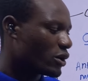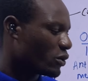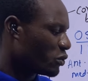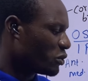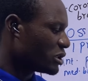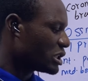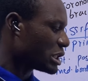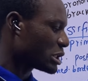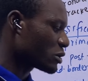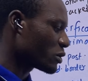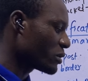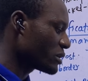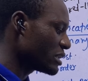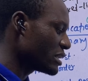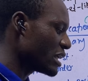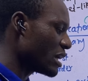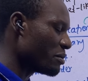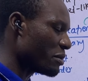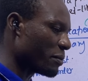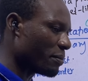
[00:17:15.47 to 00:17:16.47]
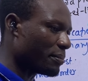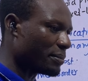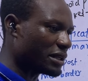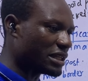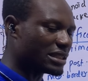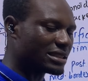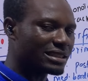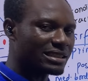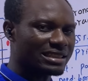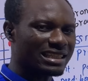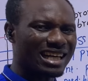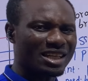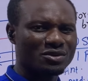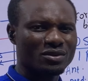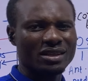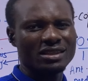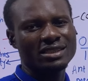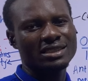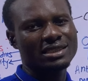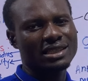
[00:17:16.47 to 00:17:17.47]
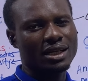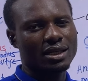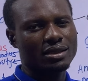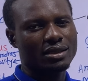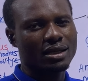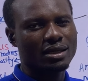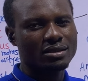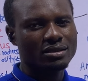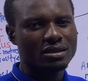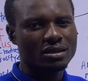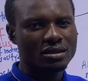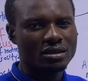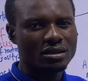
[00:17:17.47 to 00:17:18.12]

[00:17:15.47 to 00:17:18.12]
which is holding them in place, is actually scattered,